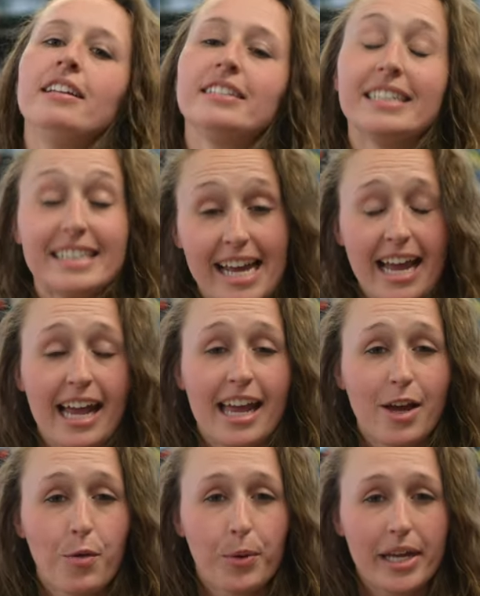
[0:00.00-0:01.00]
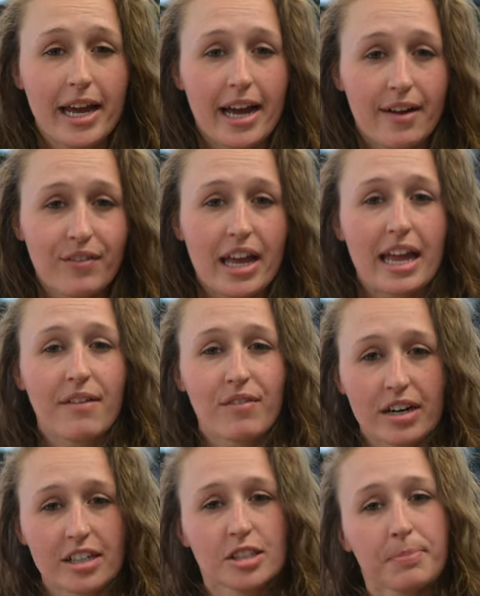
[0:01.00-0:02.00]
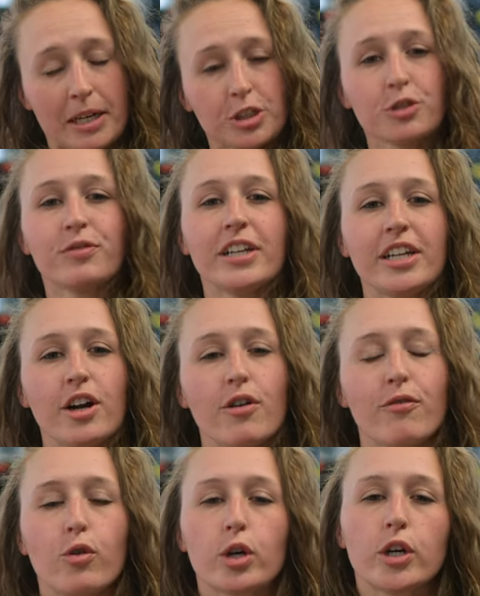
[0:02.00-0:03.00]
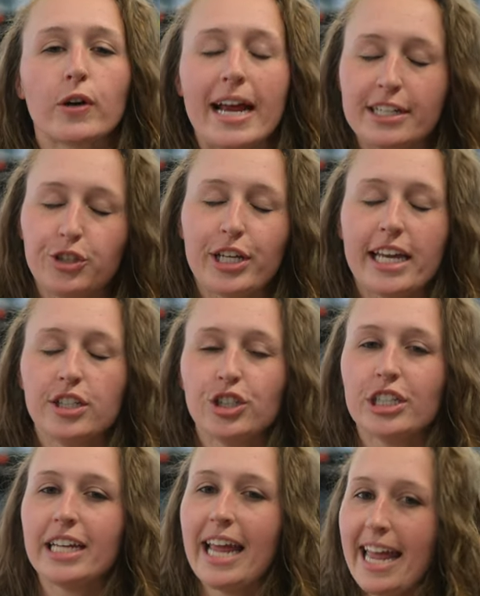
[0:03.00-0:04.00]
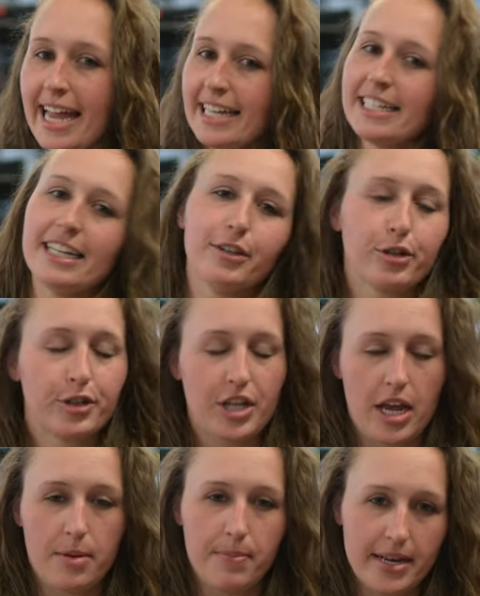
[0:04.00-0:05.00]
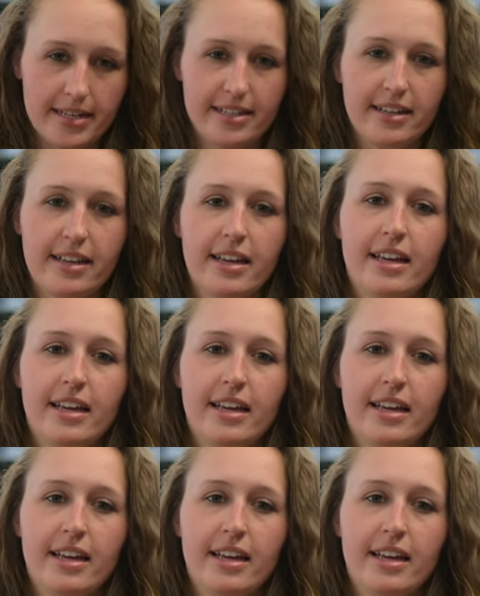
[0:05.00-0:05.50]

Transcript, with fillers: Today we have a very special video for your education and entertainment